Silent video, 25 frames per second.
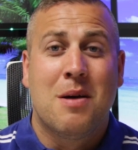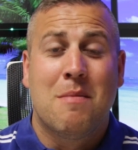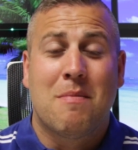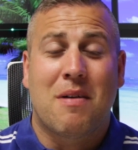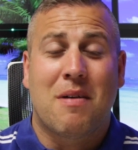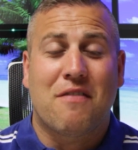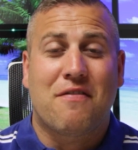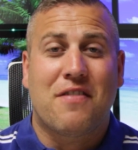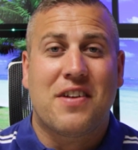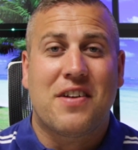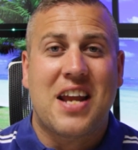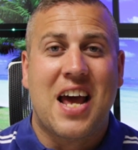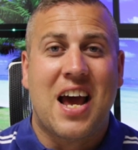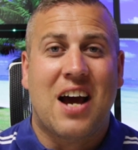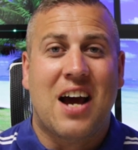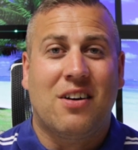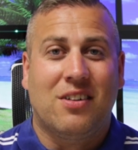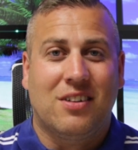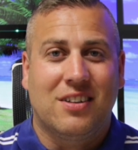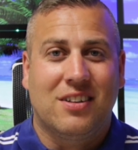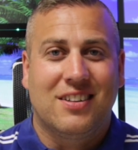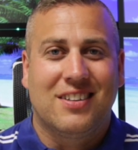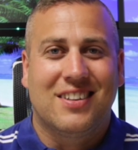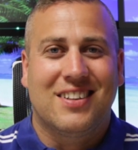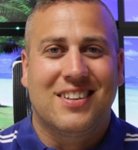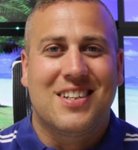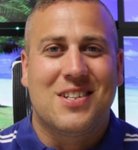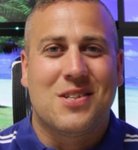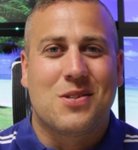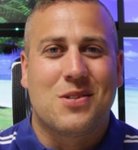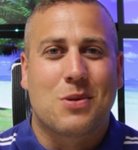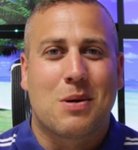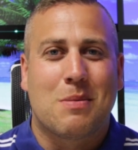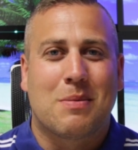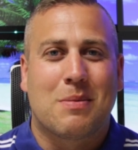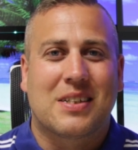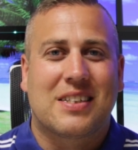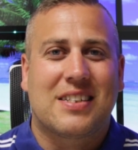But for now,
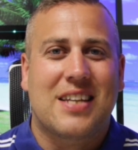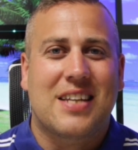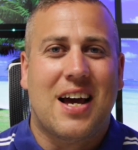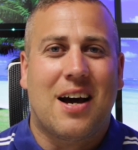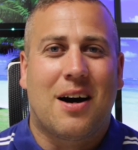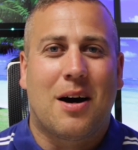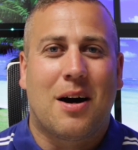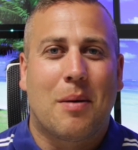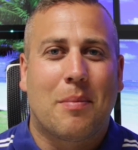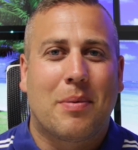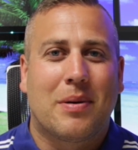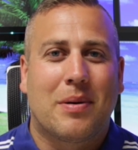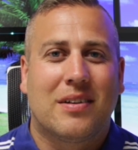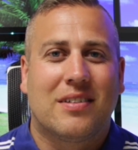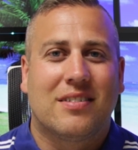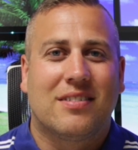enjoy my setup.